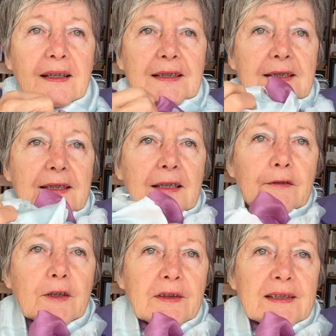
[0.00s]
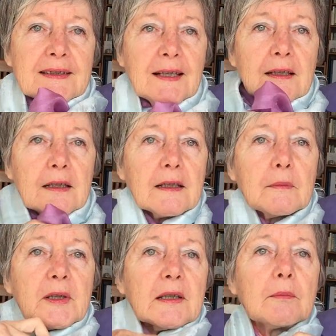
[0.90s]
As I said, I've got the sun a
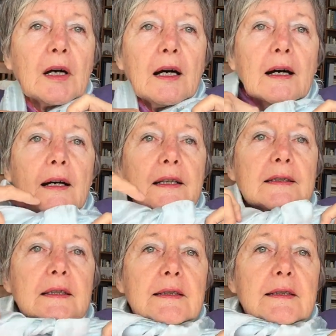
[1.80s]
little bit in my eyes.